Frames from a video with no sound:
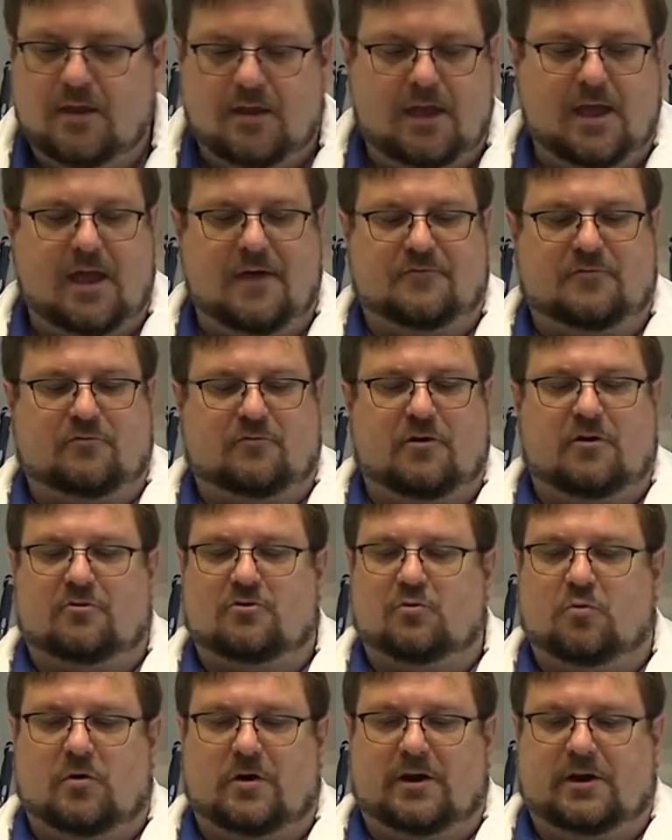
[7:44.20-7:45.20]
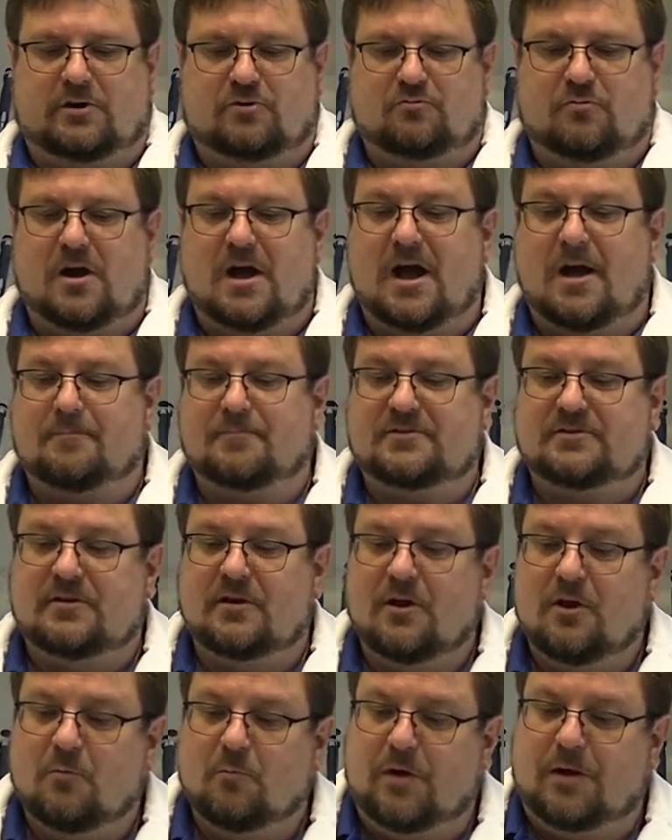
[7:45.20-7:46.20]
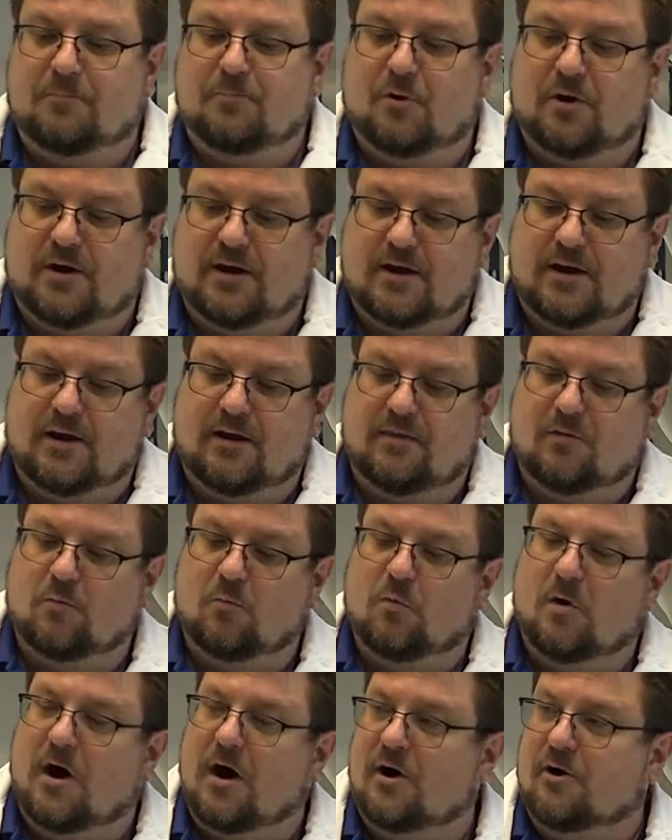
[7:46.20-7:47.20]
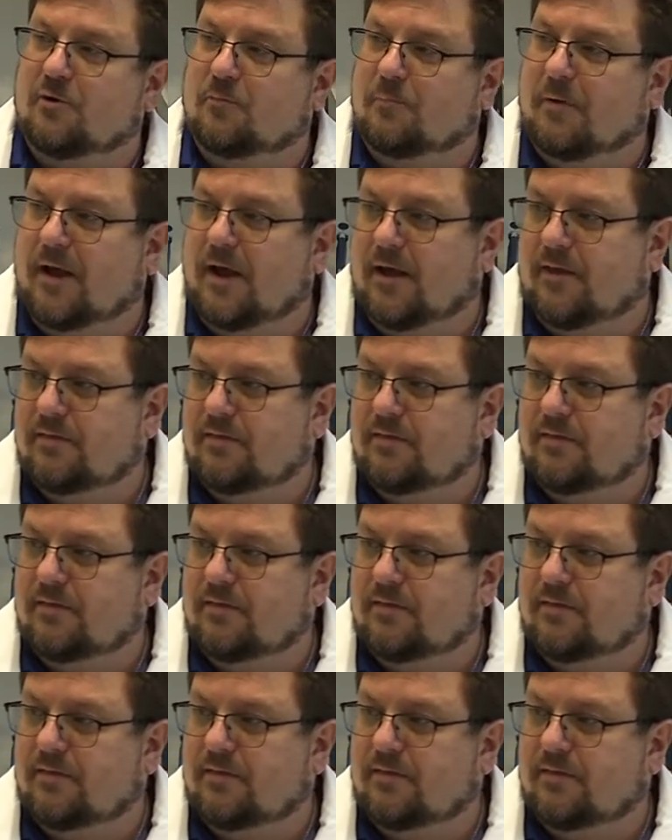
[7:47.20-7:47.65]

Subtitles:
After our 20 drops, we put it in the water bath.